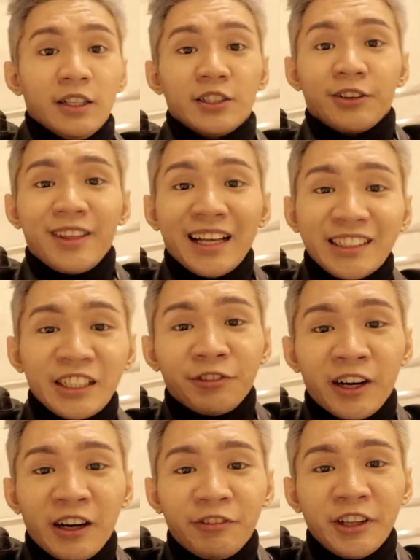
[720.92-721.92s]
So that's it
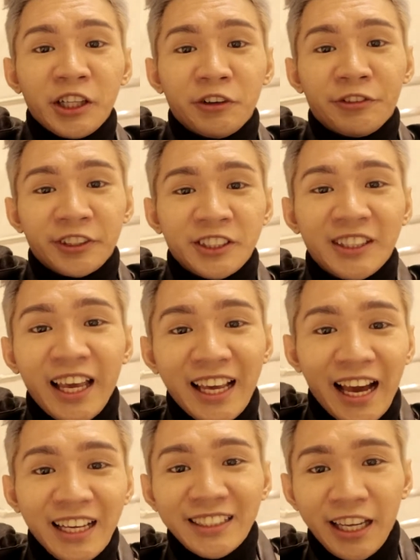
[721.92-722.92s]
for our video for today,
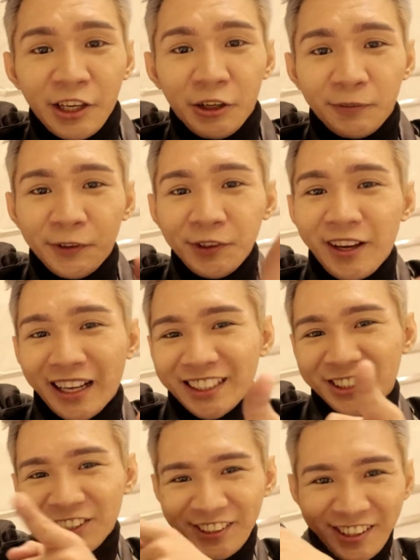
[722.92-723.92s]
guys. I hope you
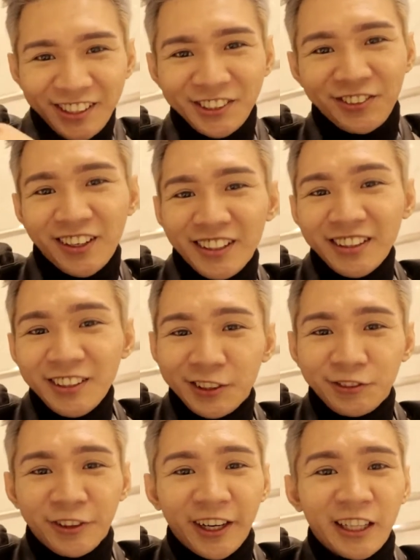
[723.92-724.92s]
guys enjoyed this one.
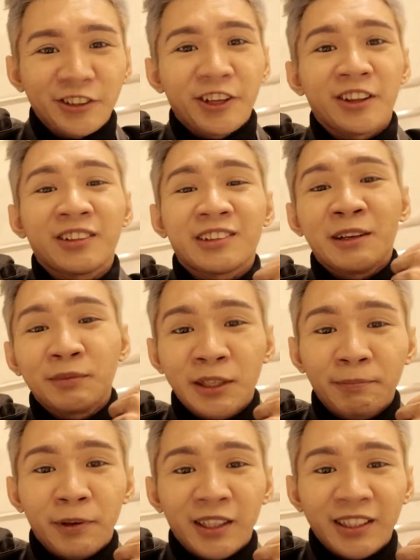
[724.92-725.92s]
Don't forget to hit the thumbs
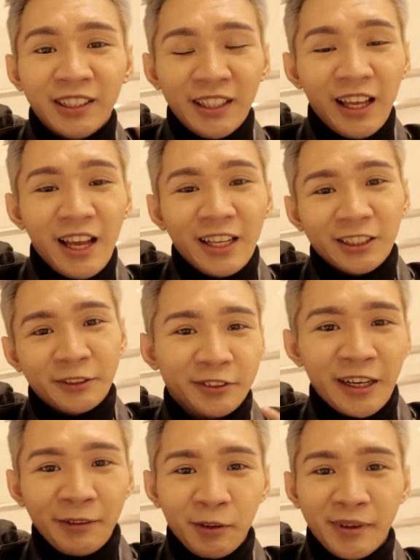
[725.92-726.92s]
up button,
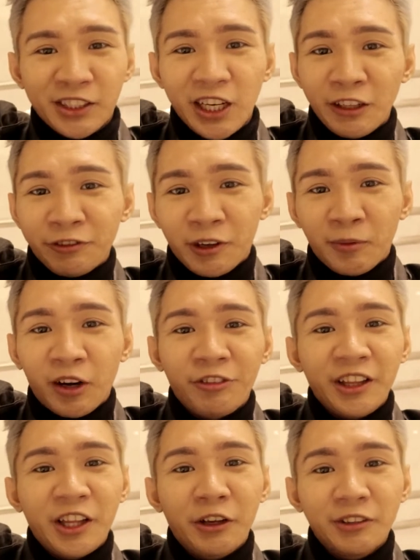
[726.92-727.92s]
subscribe to my channel for more
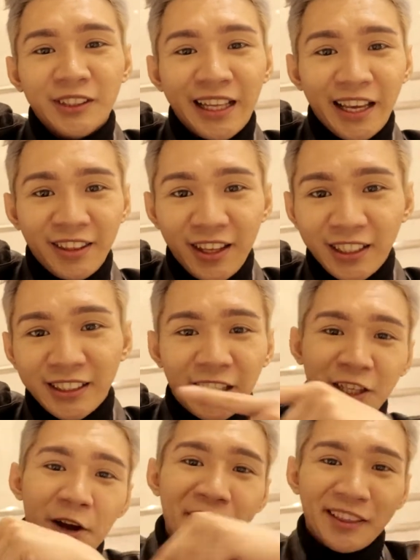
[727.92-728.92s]
videos like this,
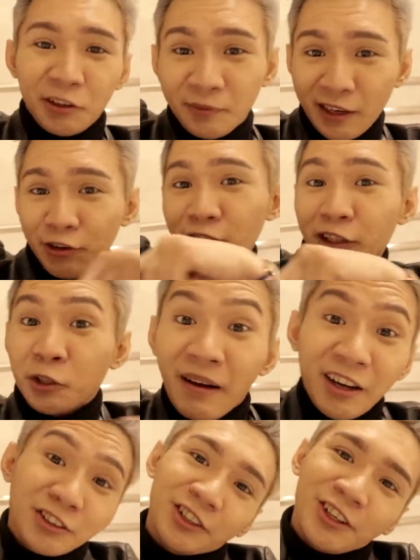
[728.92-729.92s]
and comment down below kung ano
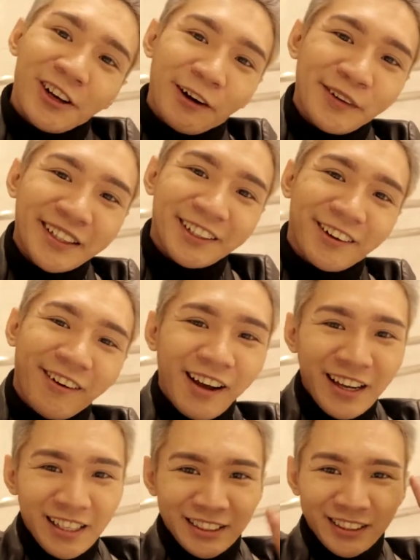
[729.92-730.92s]
pang gusto niyong gawin ko.
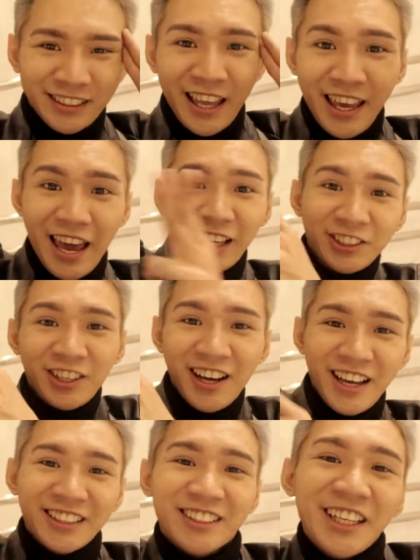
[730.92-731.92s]
Stay
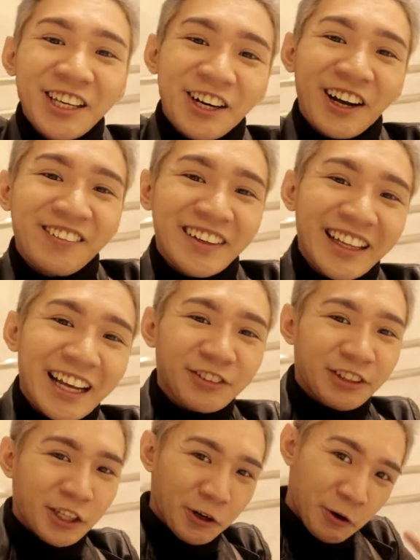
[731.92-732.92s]
extra and see you on my next
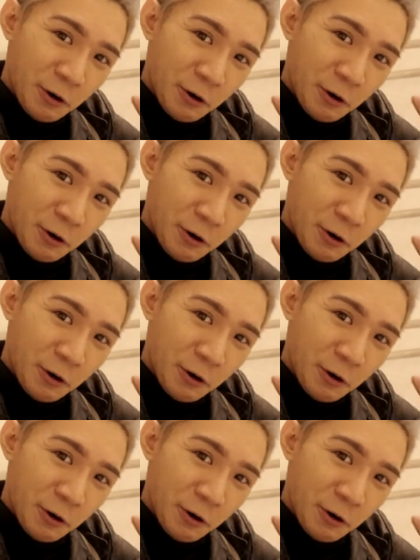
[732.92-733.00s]
video.